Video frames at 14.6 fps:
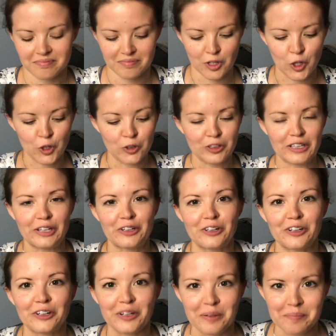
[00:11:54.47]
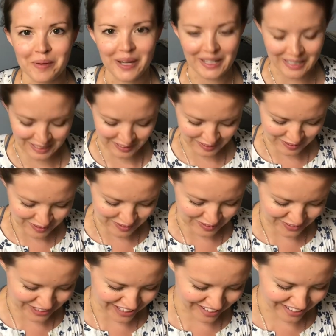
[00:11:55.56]
earlier in my knitting
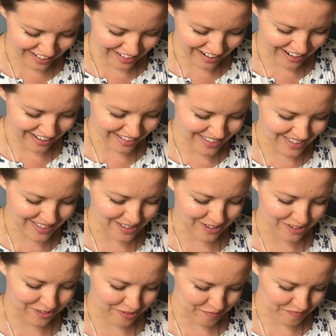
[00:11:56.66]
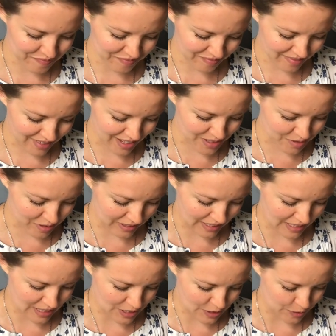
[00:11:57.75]
career, so that's really
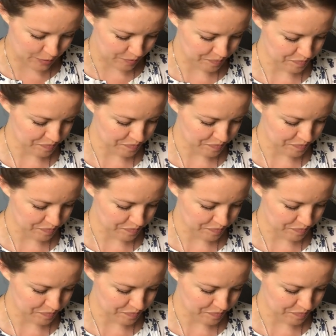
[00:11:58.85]
neat too.